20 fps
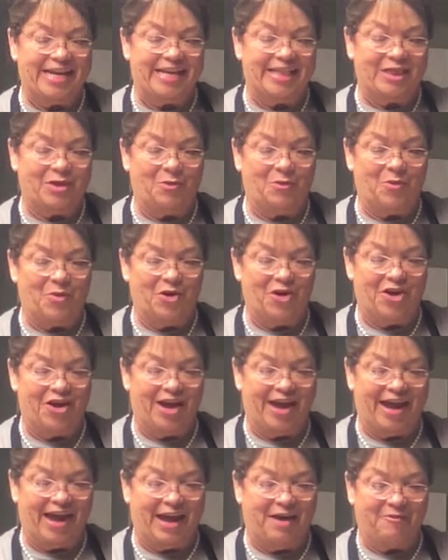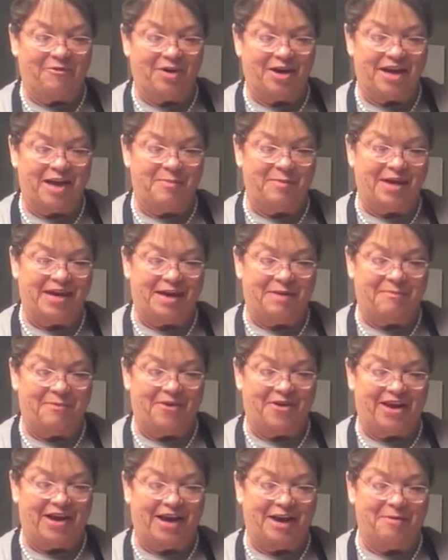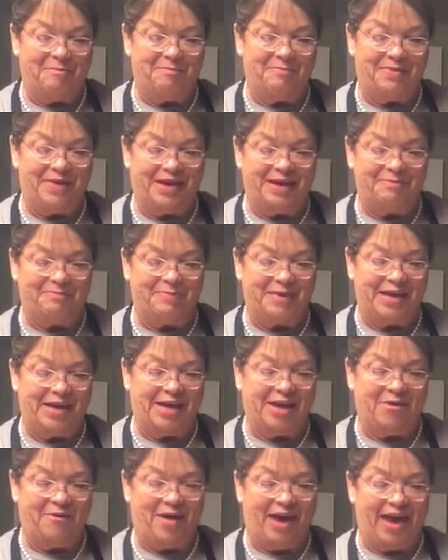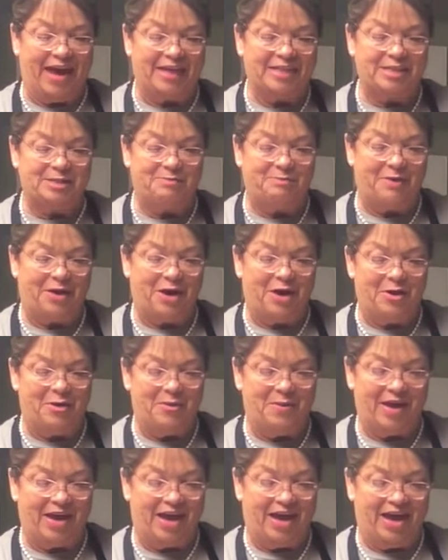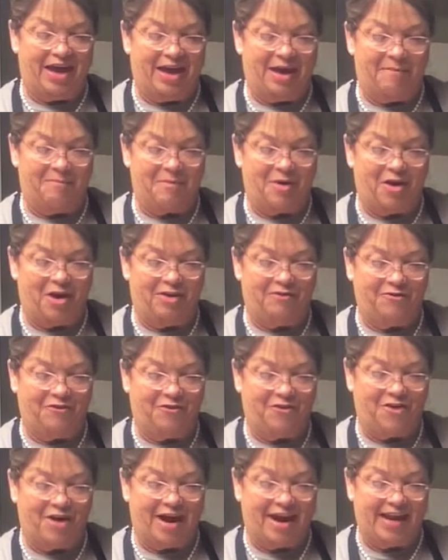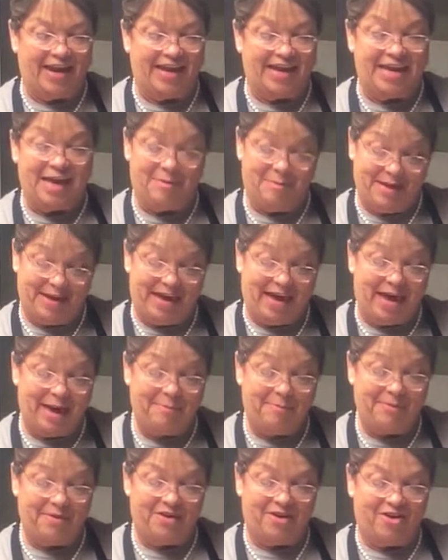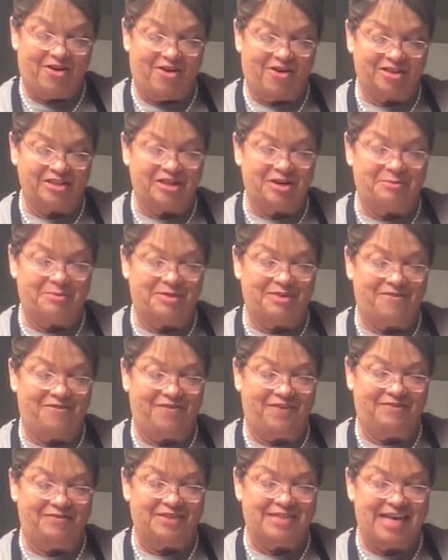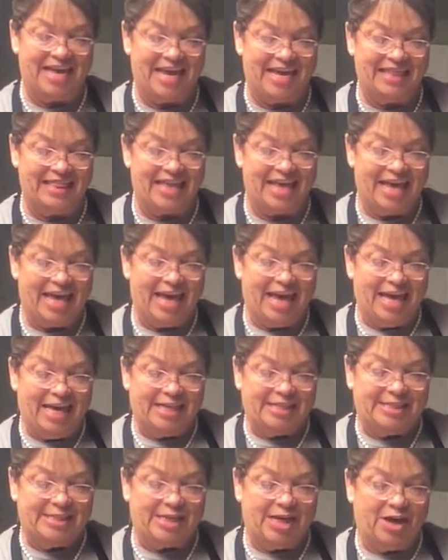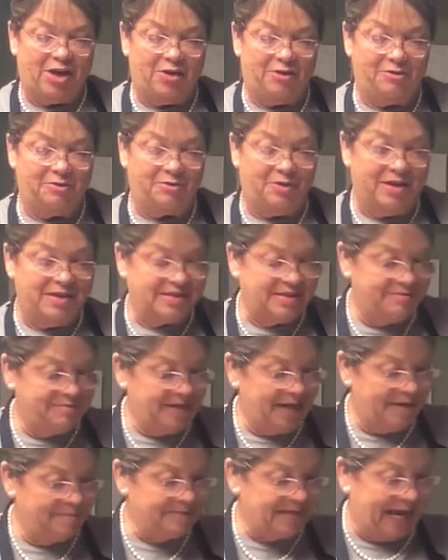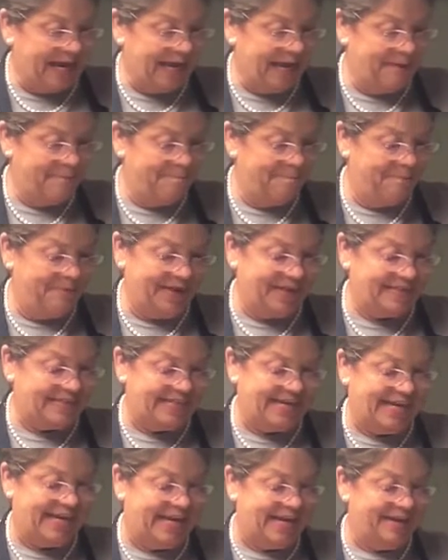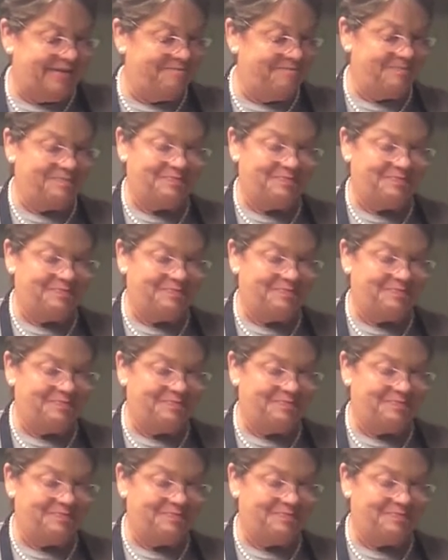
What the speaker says: get the word out. We're coming up on our big bingo expo on Friday coming up, October the 15th. So sometimes I get busy and